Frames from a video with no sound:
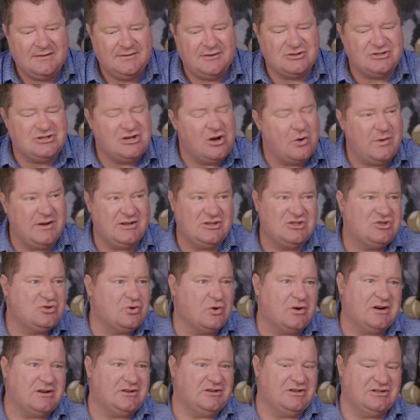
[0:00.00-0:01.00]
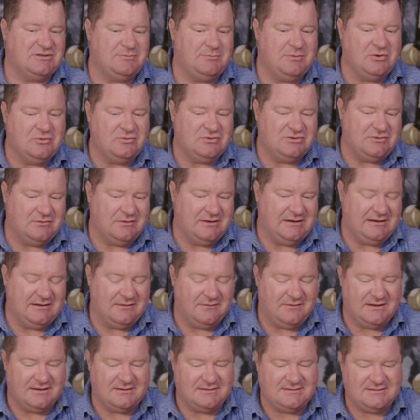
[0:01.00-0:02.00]
There's no historic dispute to any
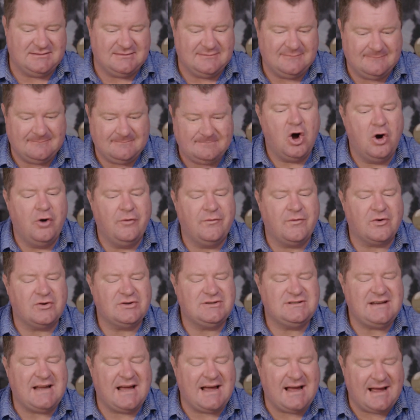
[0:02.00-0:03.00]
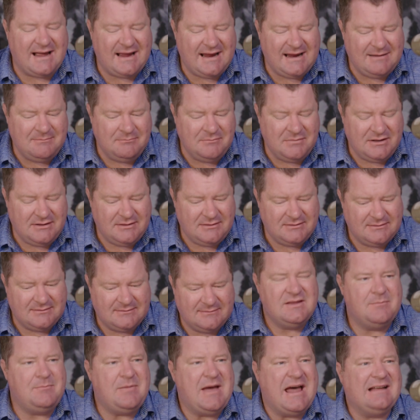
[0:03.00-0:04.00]
of this. Over time,
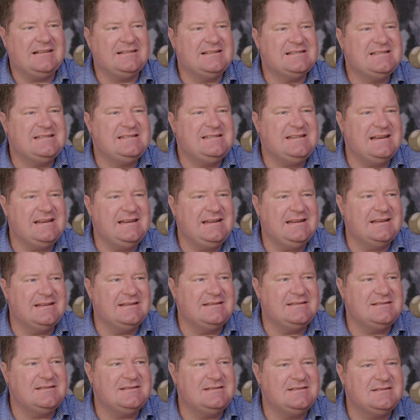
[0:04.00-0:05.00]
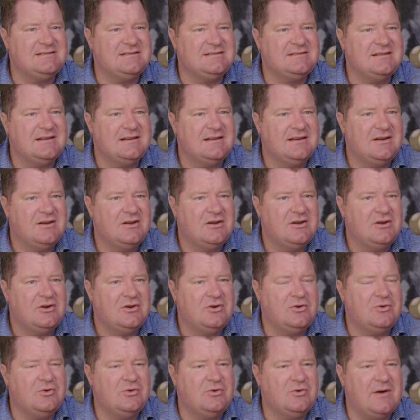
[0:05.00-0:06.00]
the Palestinians,
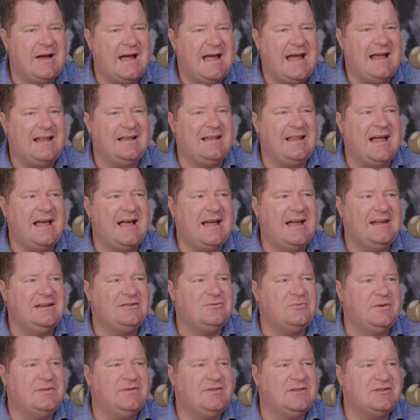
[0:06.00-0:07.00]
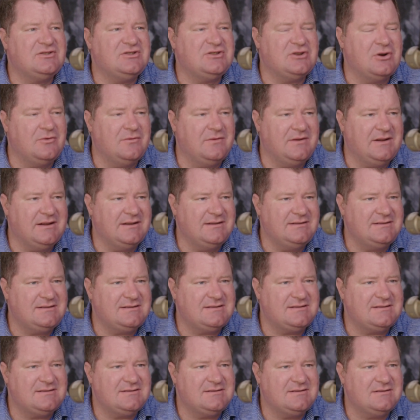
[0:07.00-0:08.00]
who allied with the
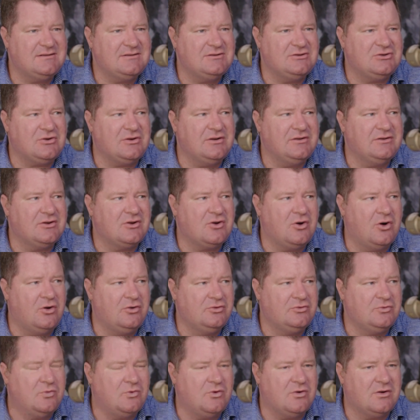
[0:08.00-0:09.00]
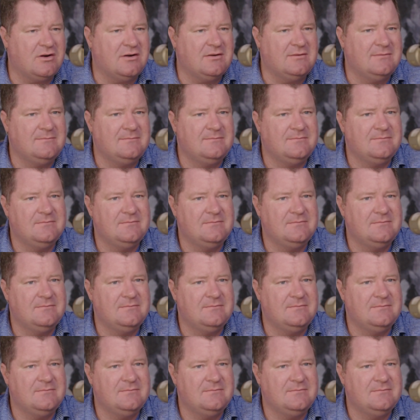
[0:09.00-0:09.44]
Soviets during the Cold War,